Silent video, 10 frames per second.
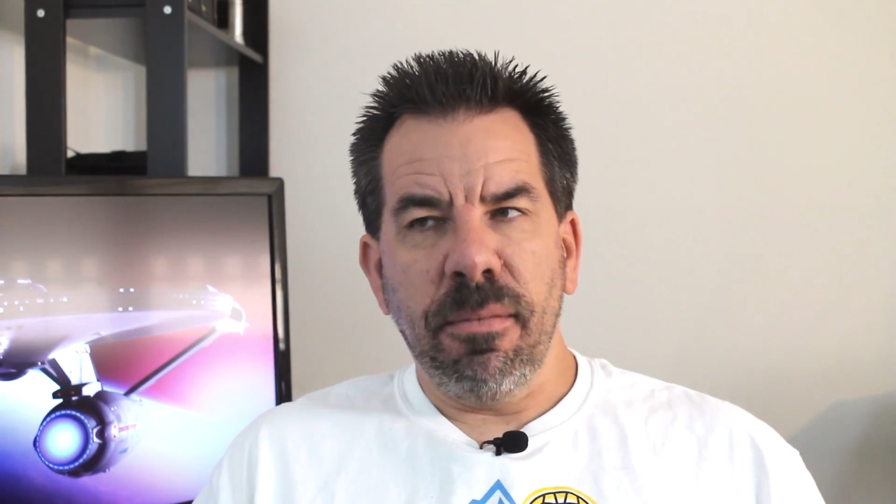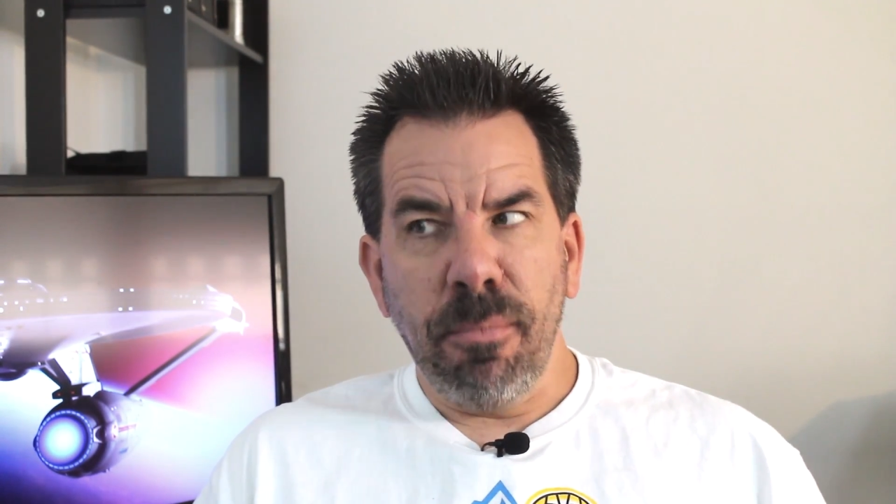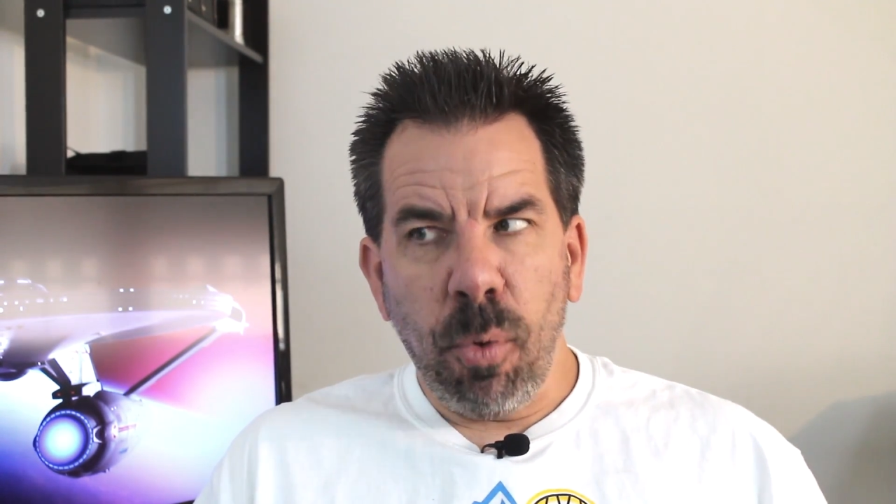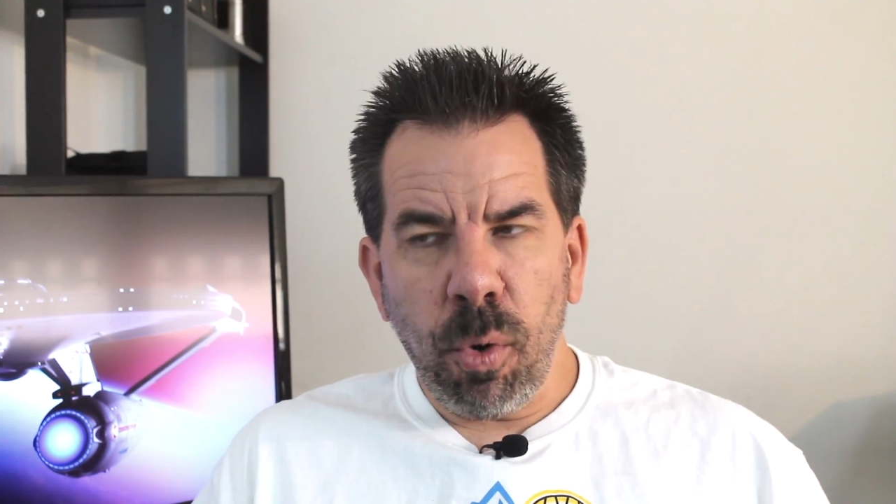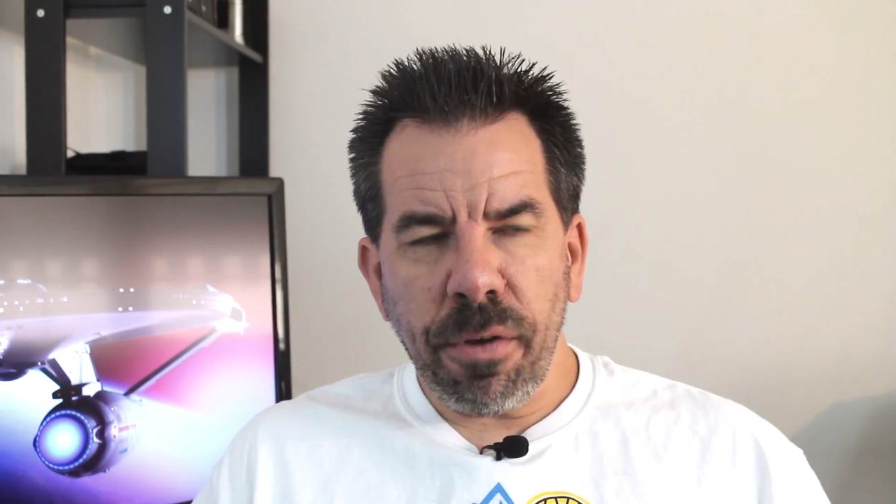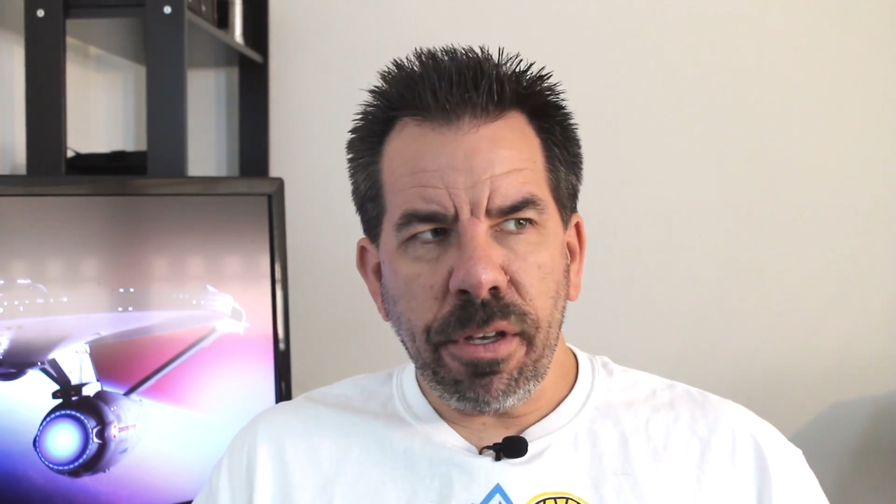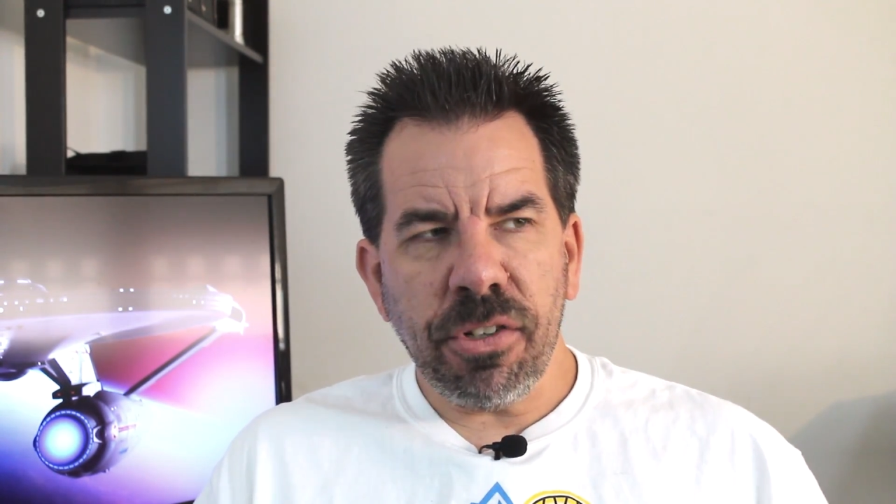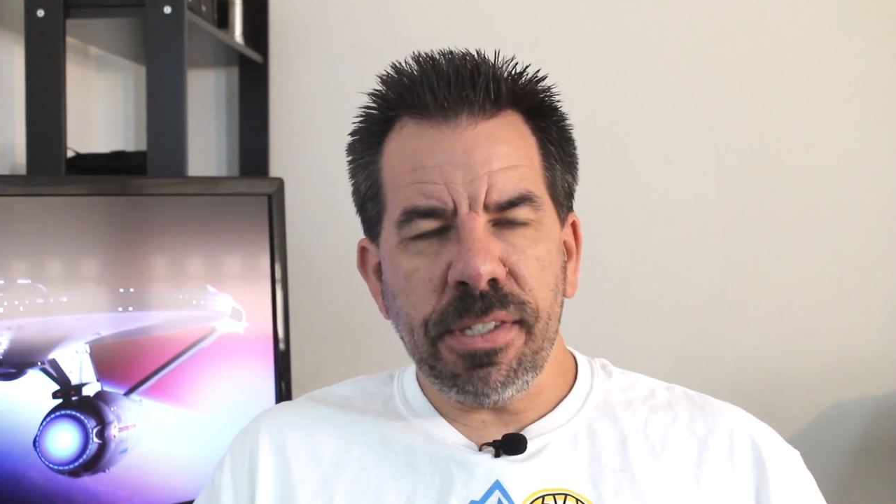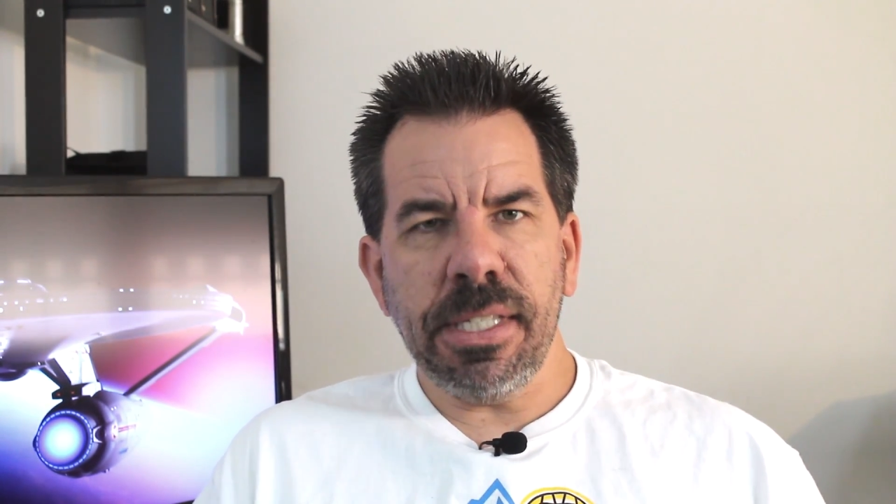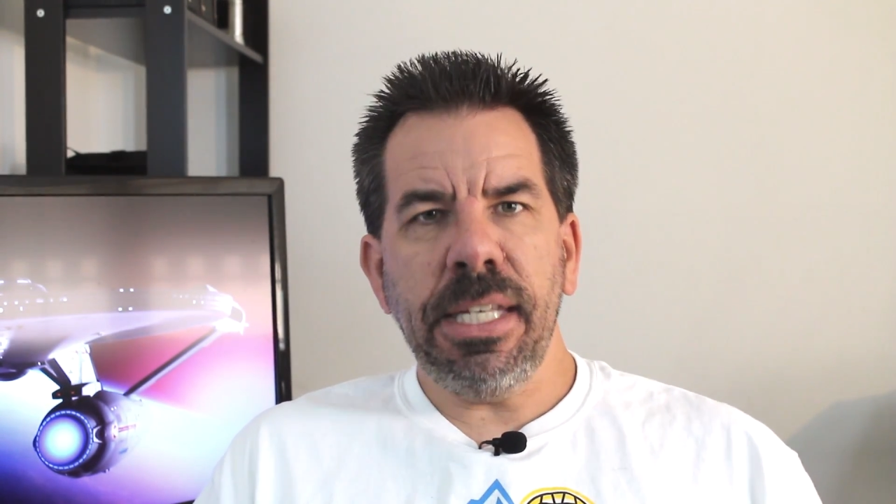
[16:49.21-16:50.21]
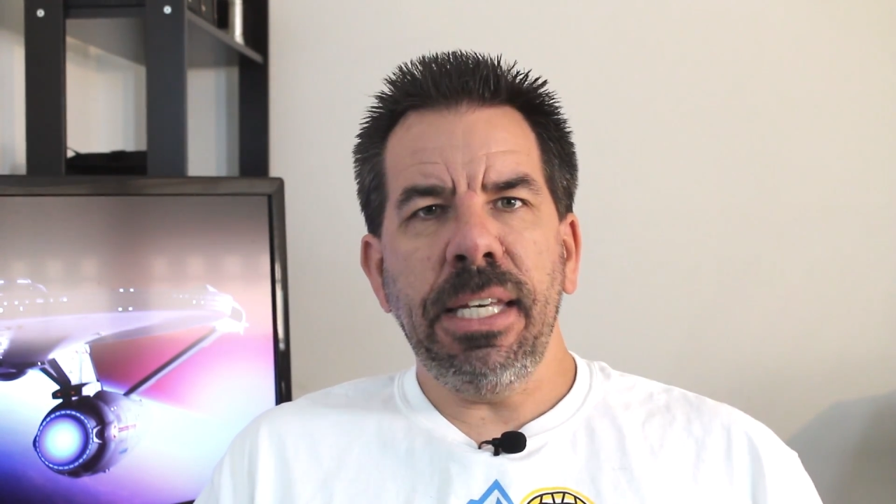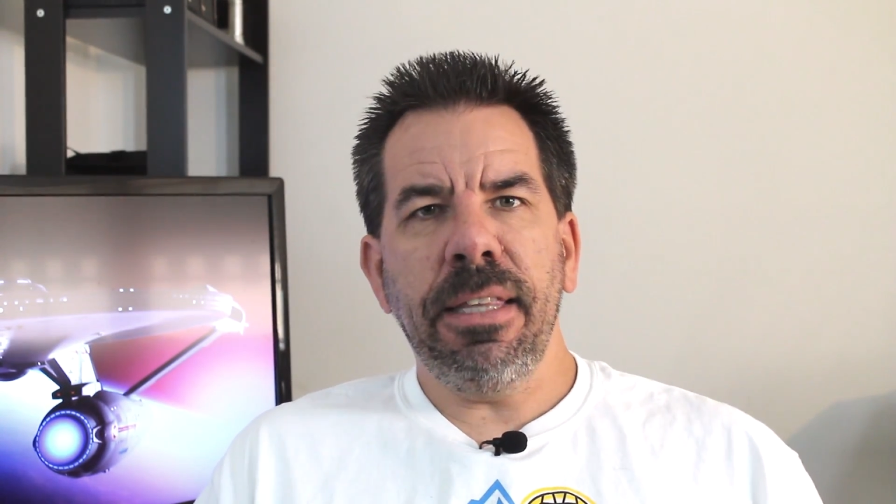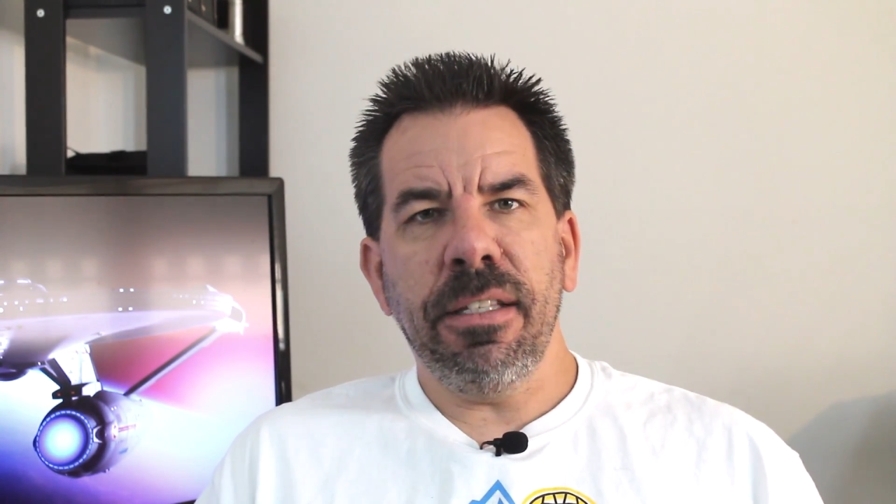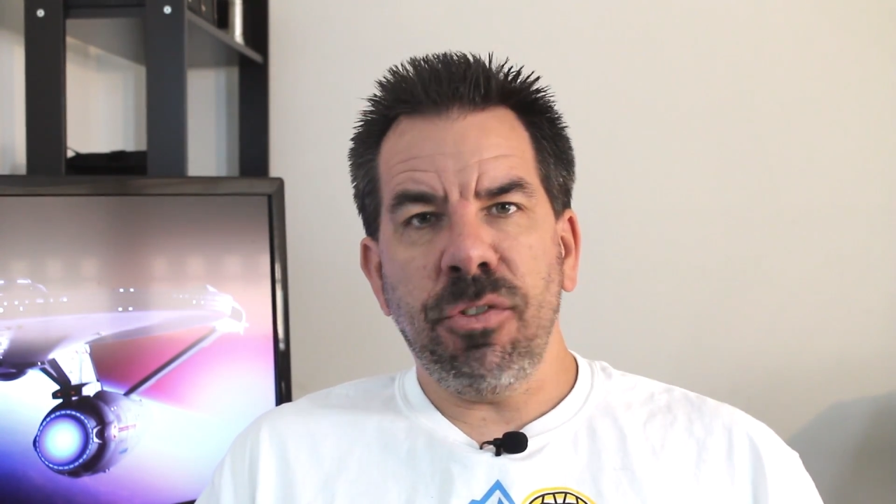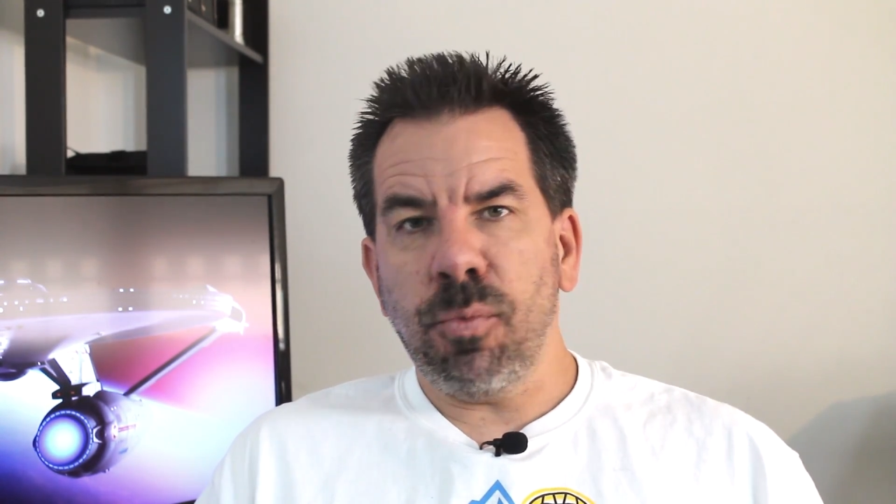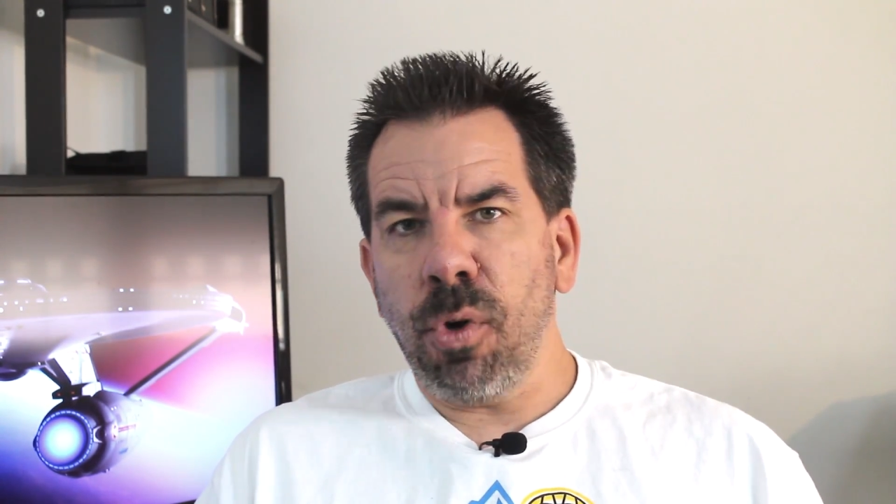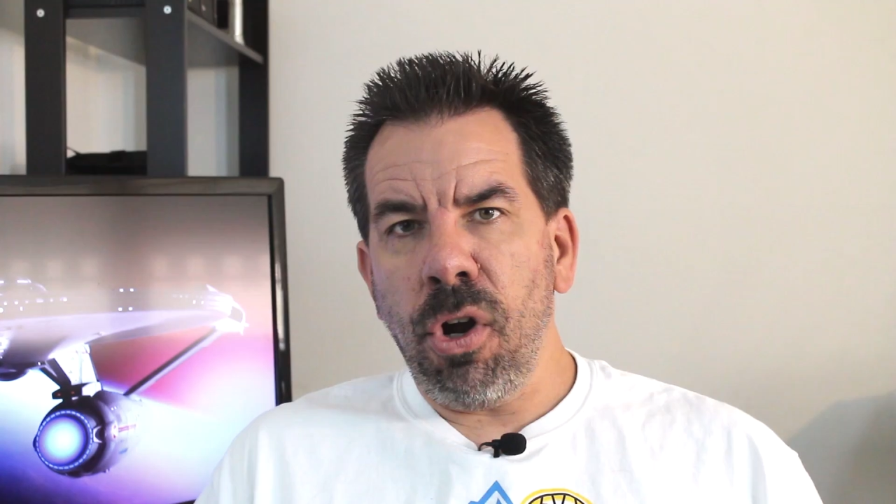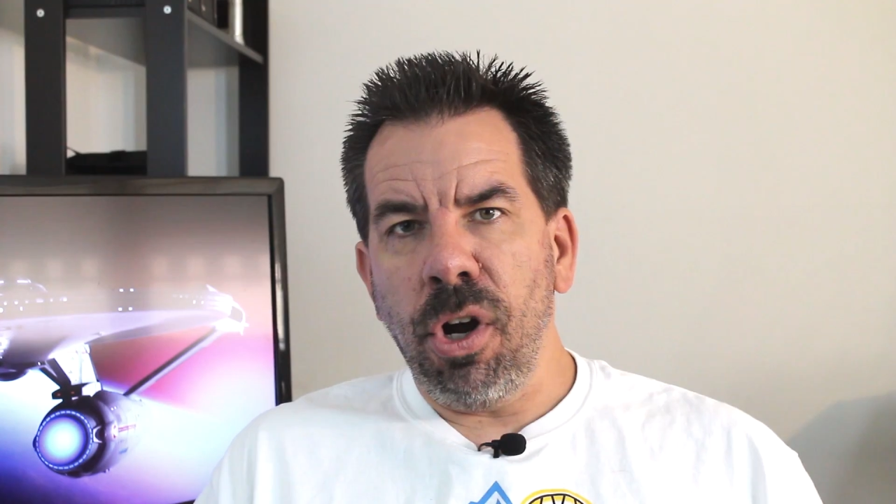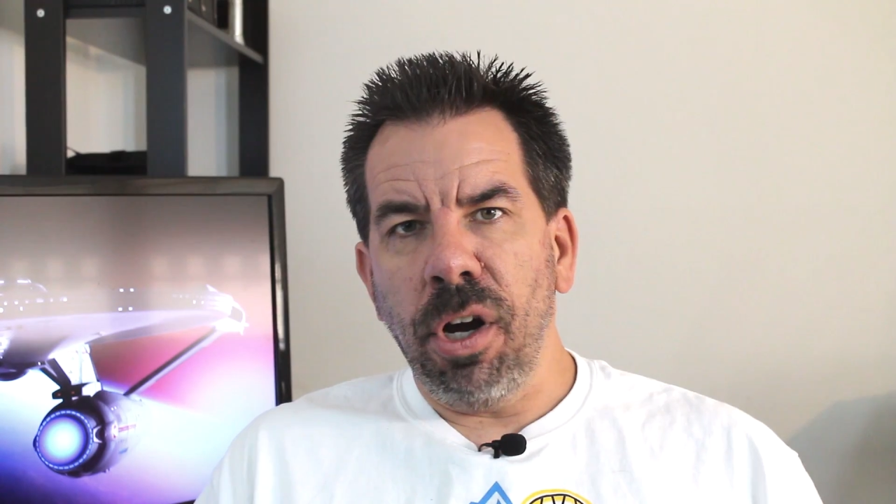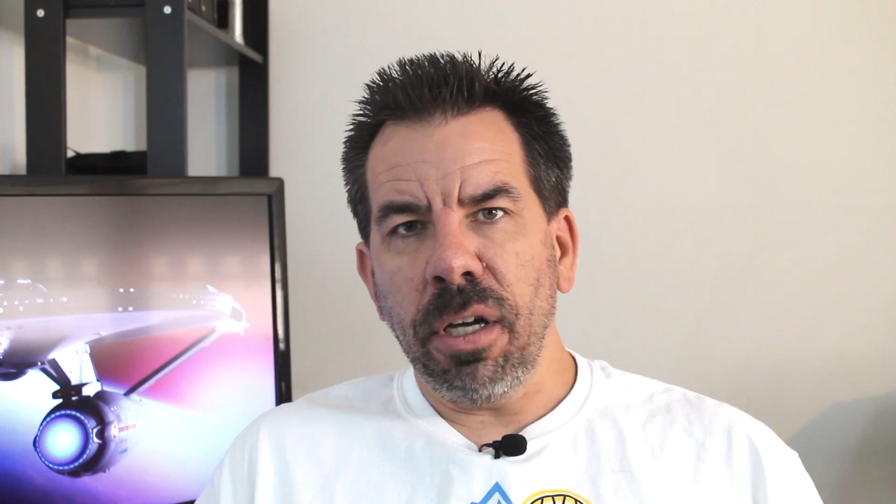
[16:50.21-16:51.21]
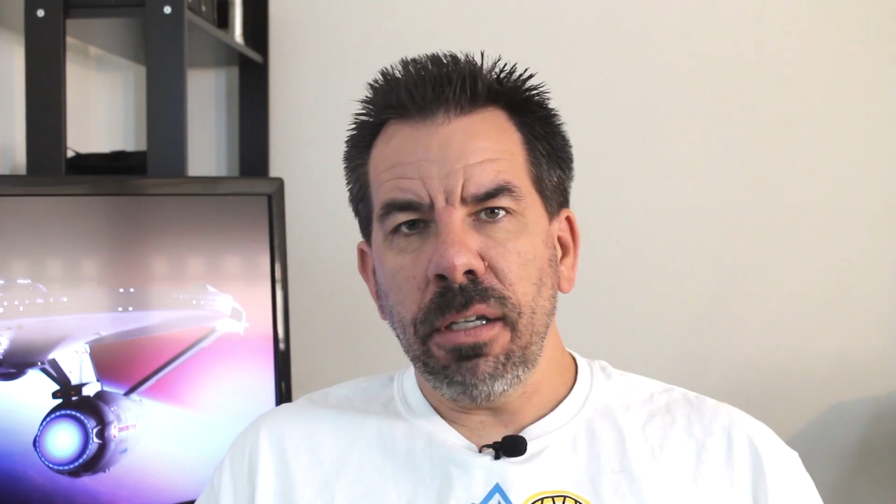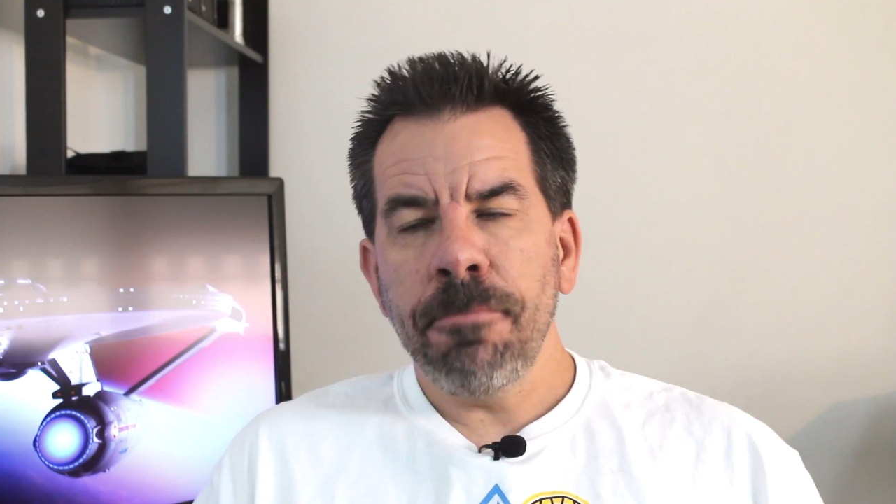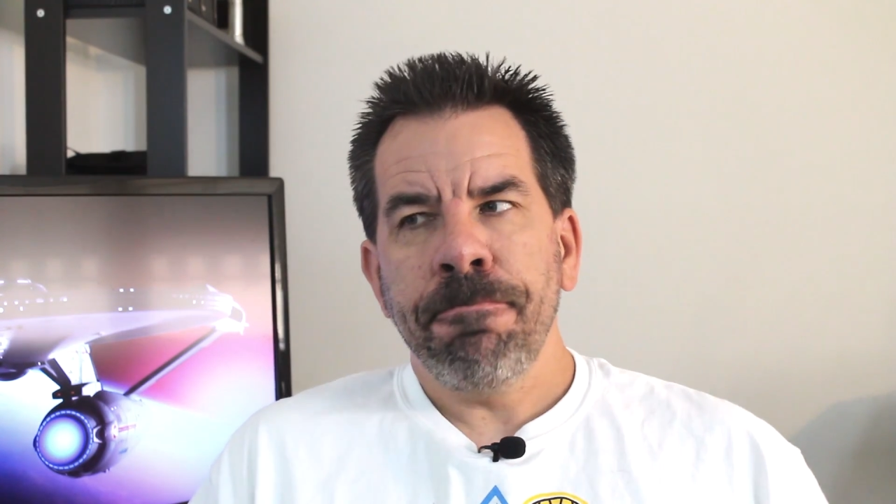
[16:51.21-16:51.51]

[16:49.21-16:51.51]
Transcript: the more they're seeing that's wrong.